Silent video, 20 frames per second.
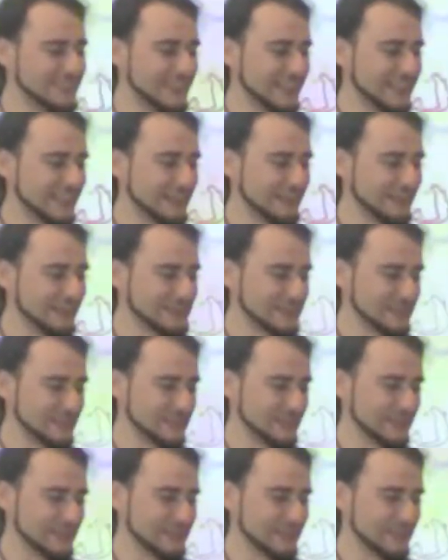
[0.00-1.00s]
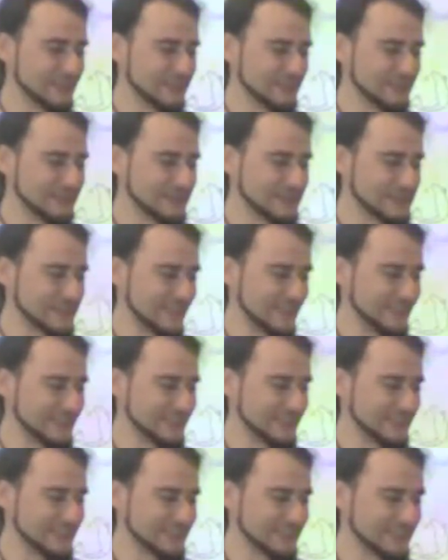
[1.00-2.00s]
see also the, the routes
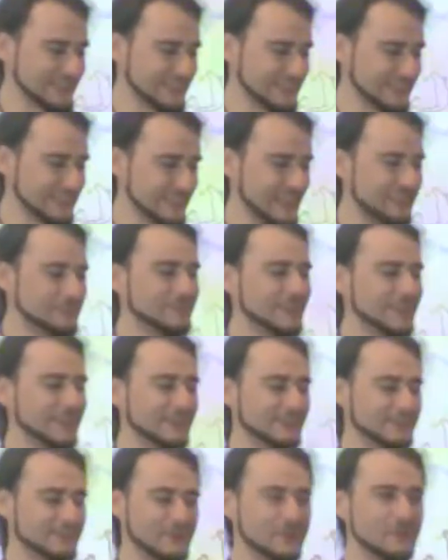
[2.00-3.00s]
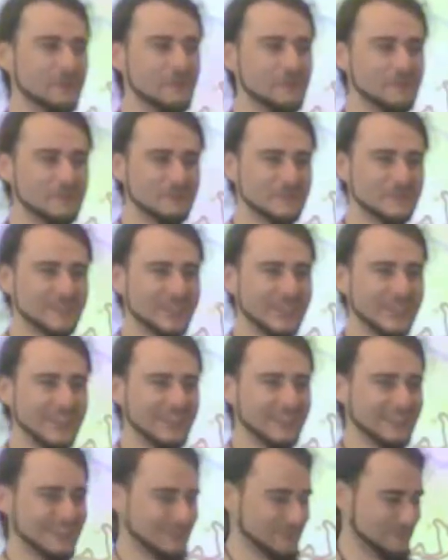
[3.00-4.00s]
on this uh, thumbnail view.
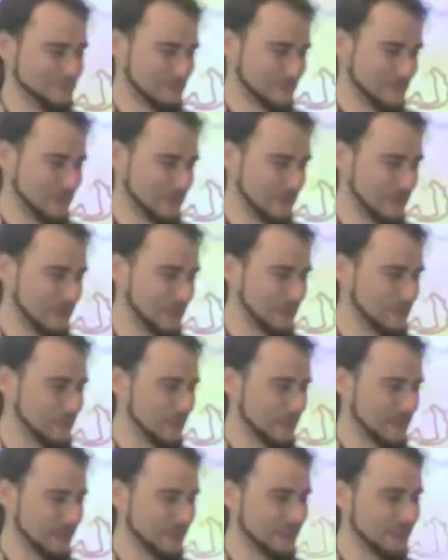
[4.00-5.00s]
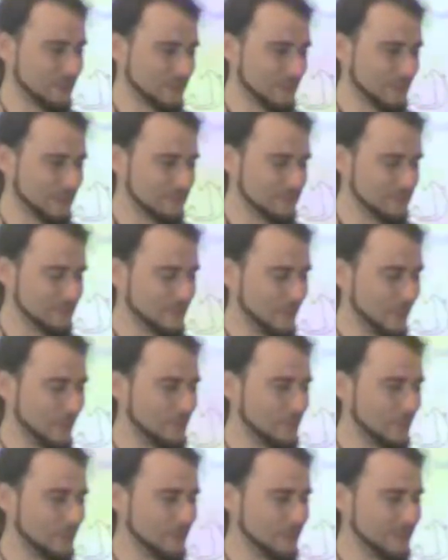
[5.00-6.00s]
So a little bit
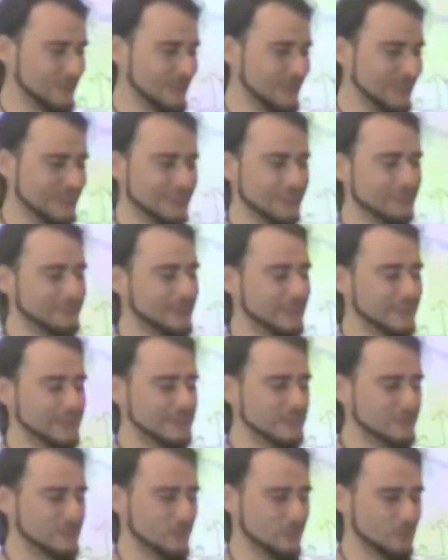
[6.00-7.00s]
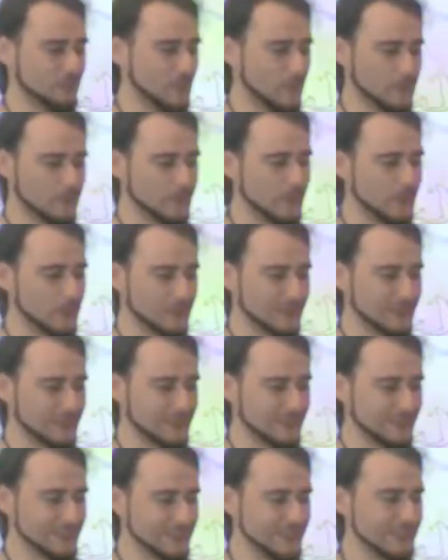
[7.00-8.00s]
problem with the interface, you don't know
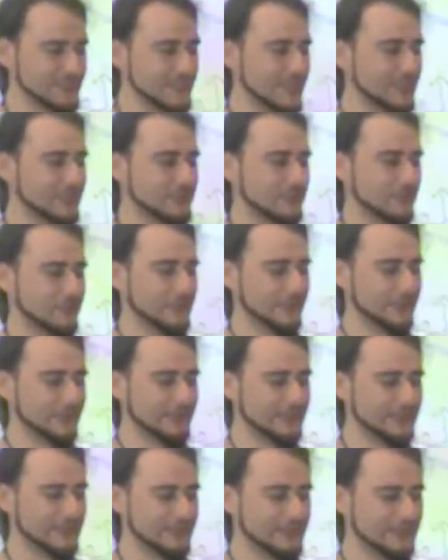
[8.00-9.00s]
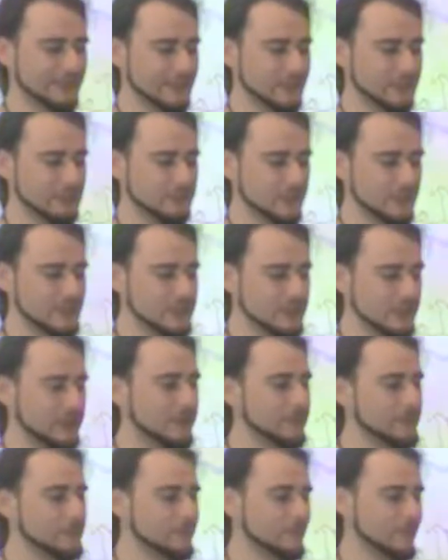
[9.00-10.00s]
that this is actually a,
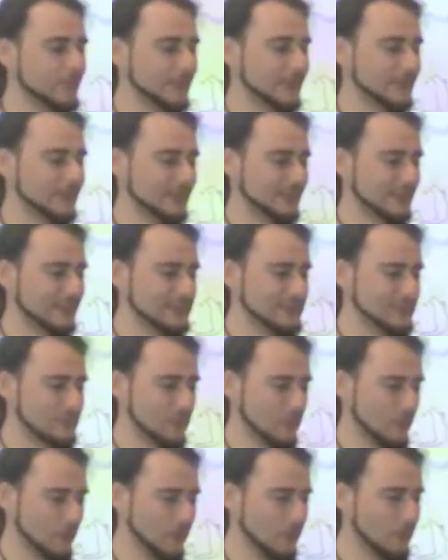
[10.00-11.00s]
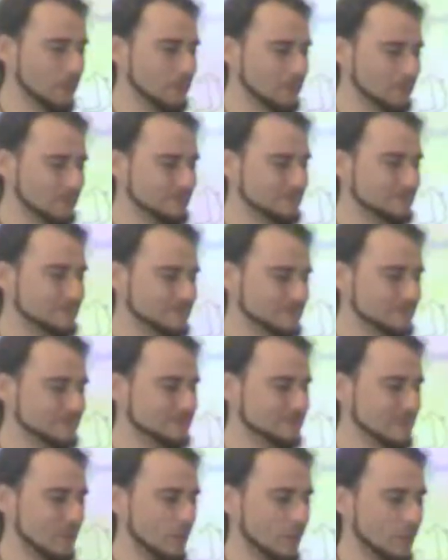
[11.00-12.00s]
feature unless you
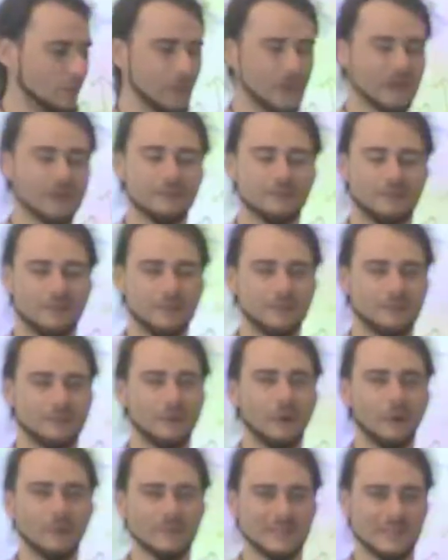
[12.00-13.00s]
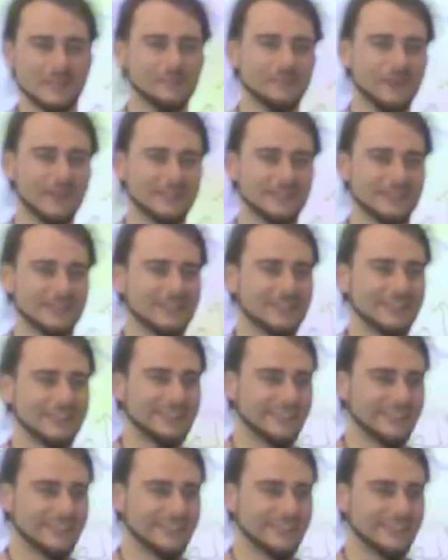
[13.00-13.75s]
work for Mopsi, basically.